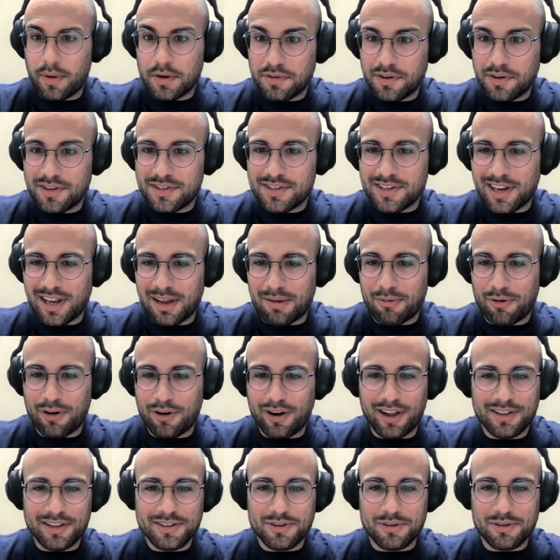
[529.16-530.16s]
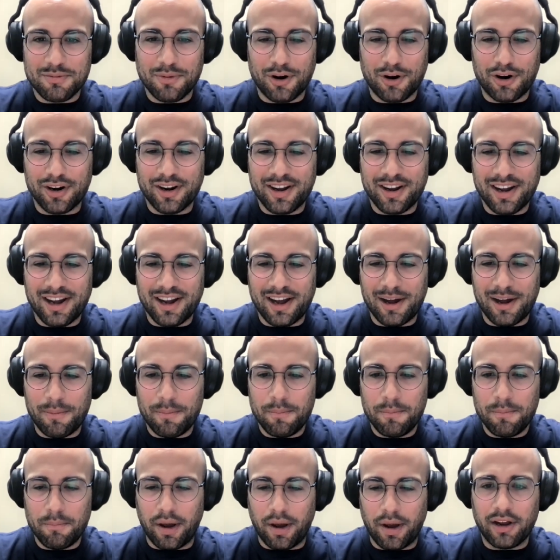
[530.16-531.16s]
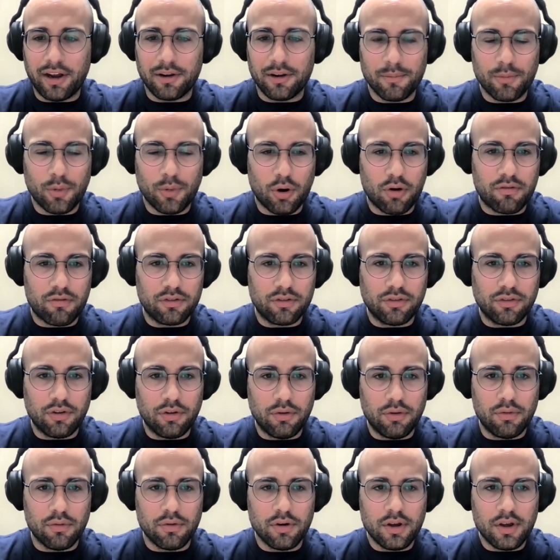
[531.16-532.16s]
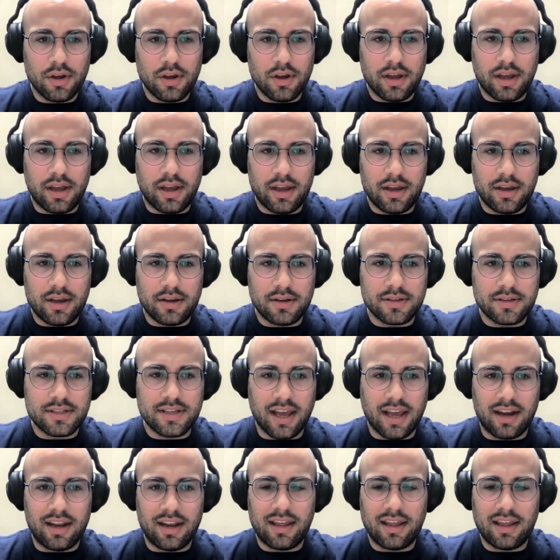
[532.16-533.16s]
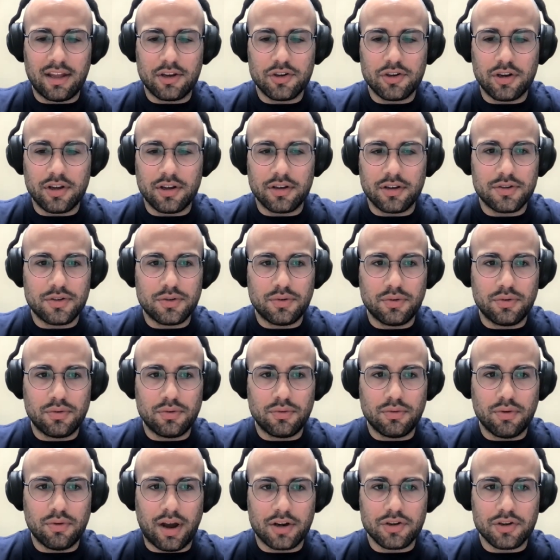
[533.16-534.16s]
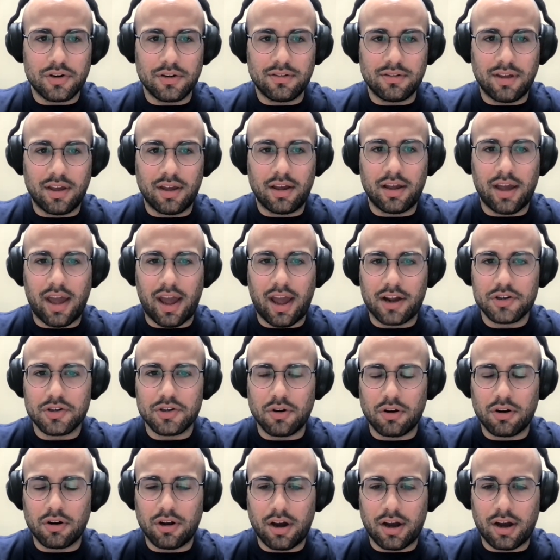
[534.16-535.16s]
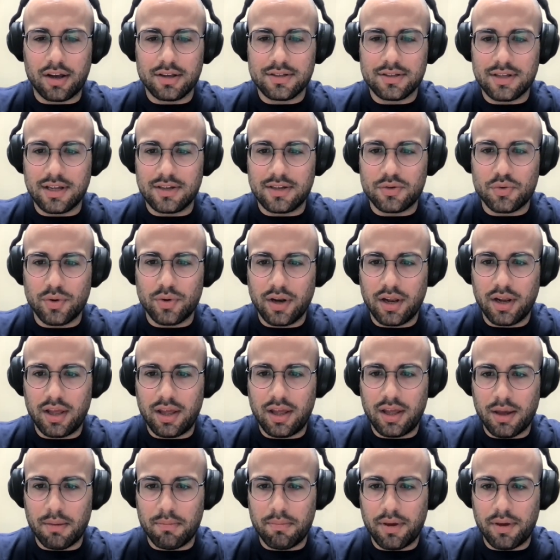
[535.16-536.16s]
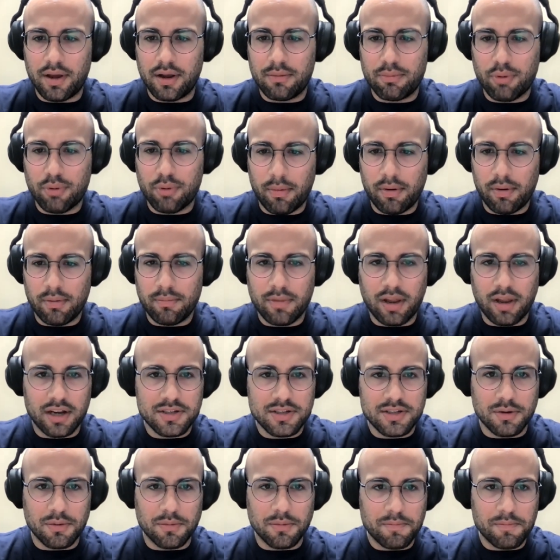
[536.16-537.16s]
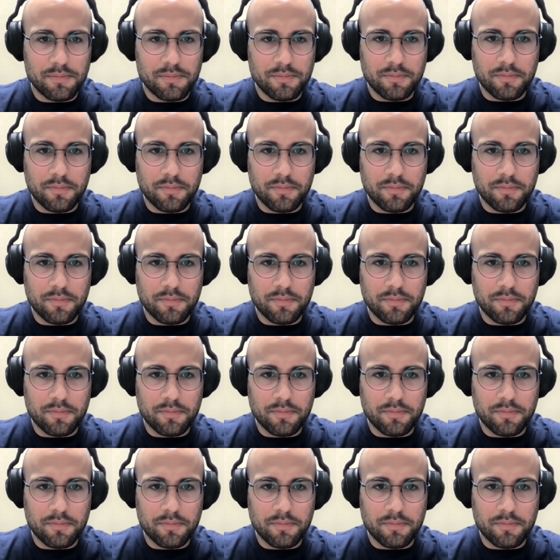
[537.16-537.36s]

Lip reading: much for this elaborate answer, Mark. Michael, over to you. Is getting engineers to actually take action on cost is really a big problem? Let us know.